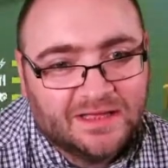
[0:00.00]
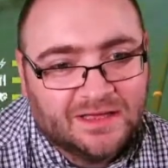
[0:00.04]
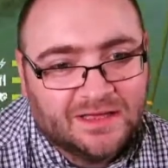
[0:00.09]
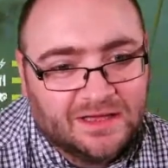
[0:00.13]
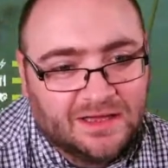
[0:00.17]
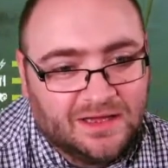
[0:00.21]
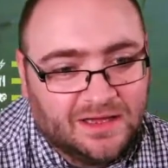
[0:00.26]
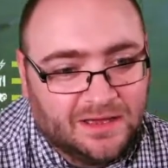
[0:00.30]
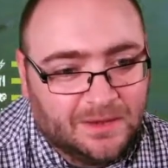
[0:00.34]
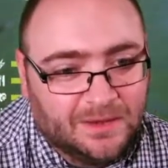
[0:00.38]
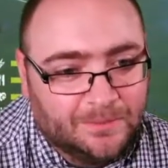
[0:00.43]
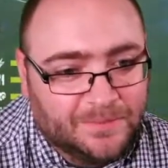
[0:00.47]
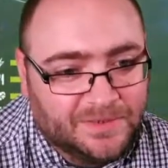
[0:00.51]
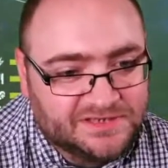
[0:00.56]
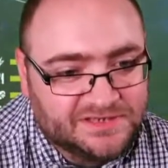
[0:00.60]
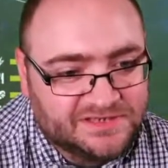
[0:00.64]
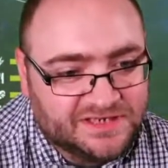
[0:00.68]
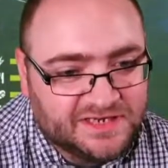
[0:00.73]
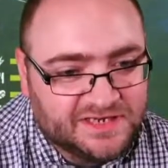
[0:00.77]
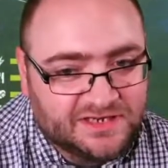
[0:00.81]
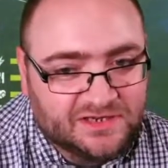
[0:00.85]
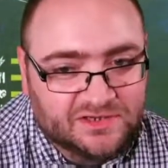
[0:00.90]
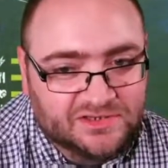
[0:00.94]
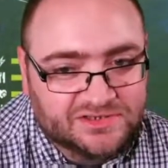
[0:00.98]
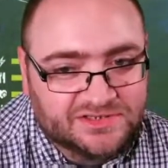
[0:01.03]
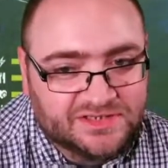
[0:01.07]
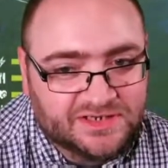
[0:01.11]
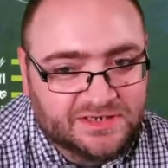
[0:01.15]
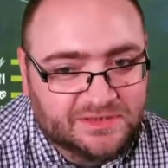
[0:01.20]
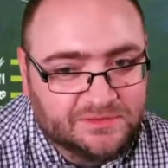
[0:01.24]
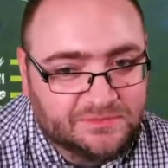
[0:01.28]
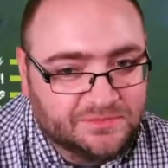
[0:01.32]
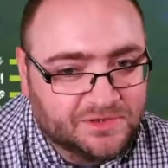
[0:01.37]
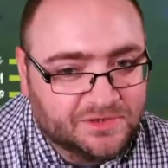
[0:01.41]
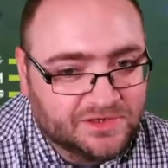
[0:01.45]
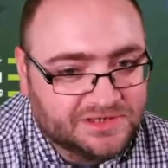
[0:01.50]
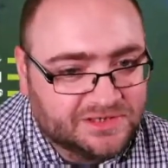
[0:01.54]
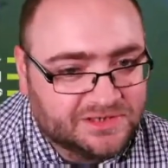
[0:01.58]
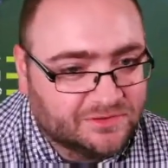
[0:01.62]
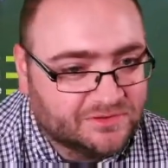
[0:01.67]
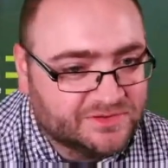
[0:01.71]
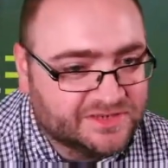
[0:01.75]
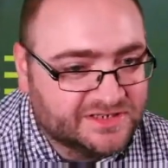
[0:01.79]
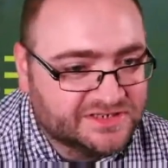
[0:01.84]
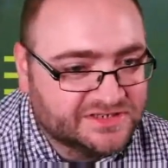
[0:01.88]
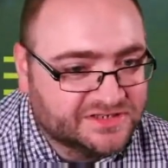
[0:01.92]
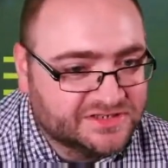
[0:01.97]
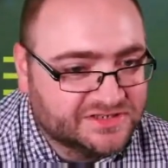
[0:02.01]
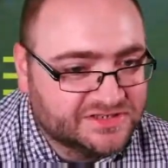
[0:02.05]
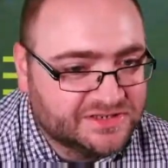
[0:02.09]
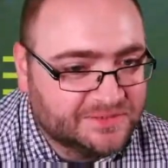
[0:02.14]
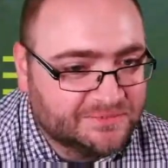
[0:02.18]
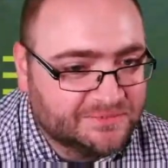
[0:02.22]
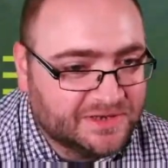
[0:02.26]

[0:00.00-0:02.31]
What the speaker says: Basically casting nice long distance up